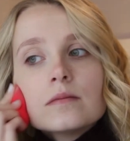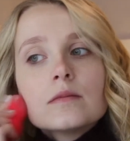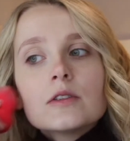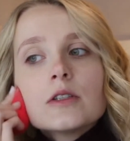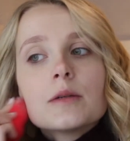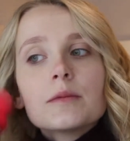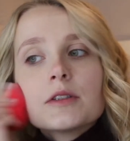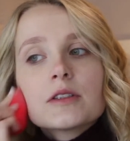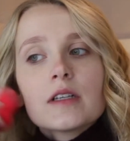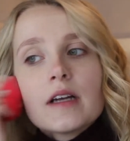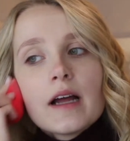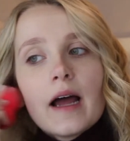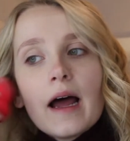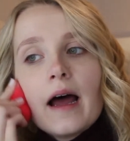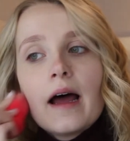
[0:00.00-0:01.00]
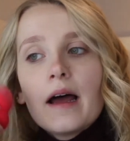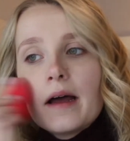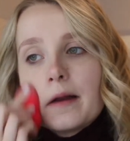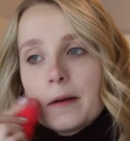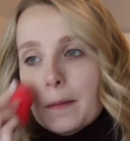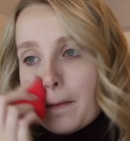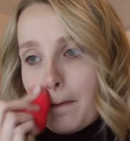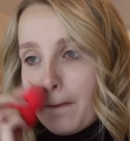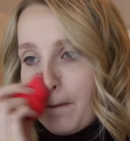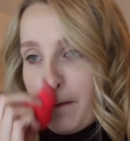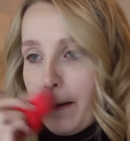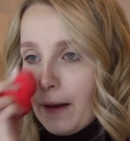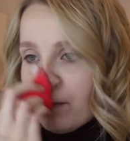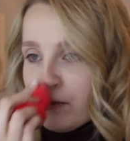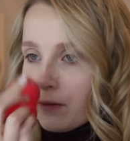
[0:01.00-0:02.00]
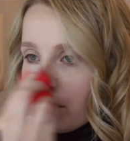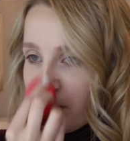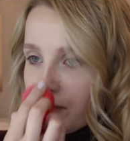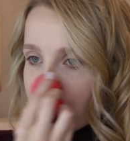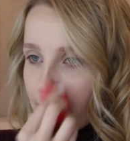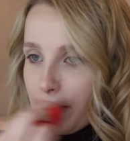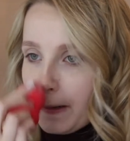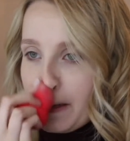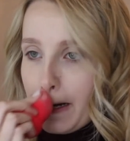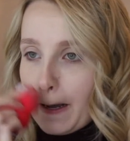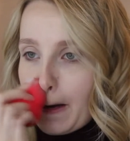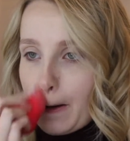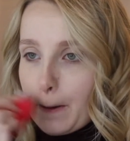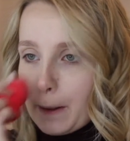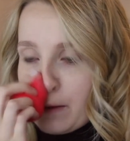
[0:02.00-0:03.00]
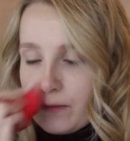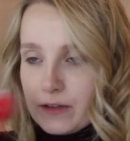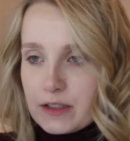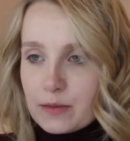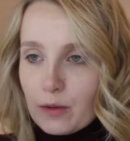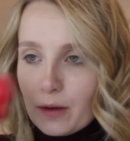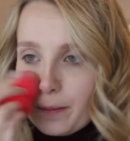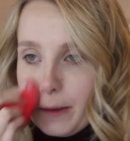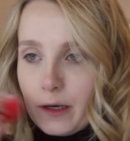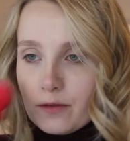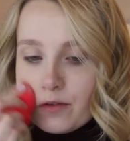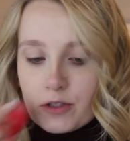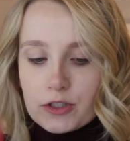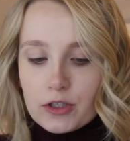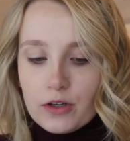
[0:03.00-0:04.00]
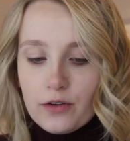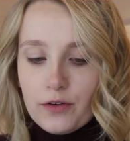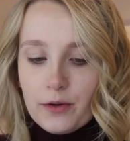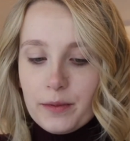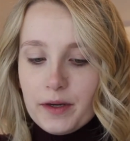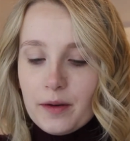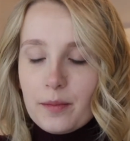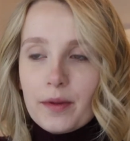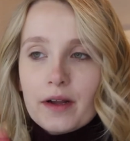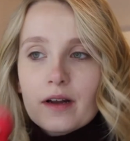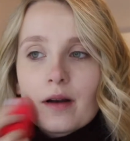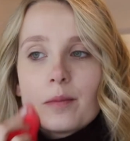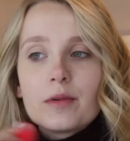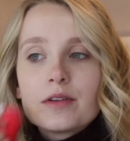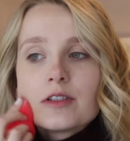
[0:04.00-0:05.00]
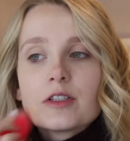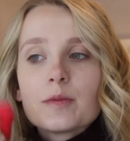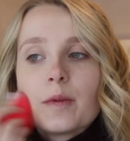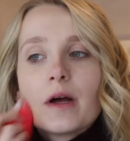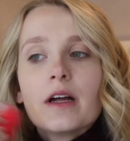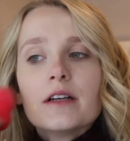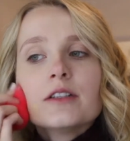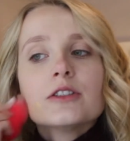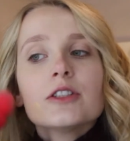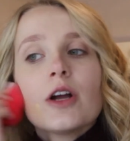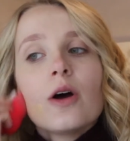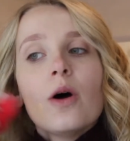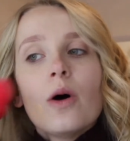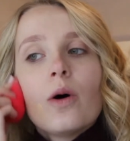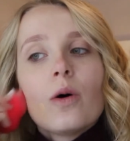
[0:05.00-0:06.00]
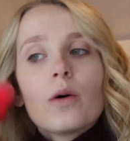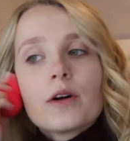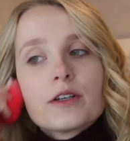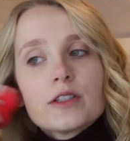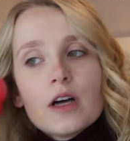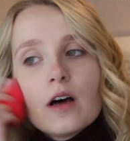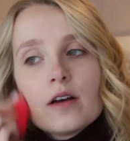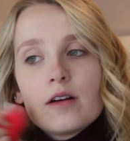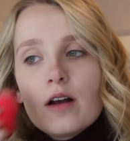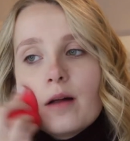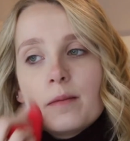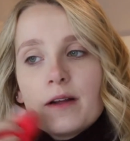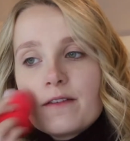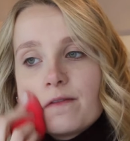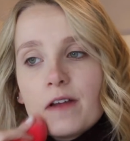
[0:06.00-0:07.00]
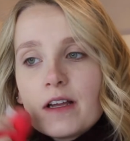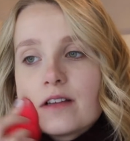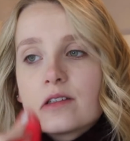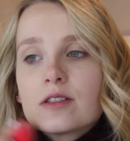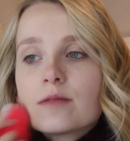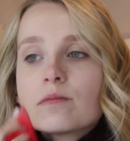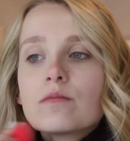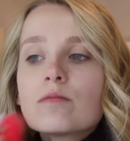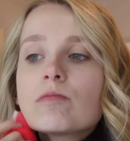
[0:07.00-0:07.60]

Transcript: So I'm just going to add, I haven't quite figured out if it's more beneficial for me to pick it up on the sponge or dot it on my face.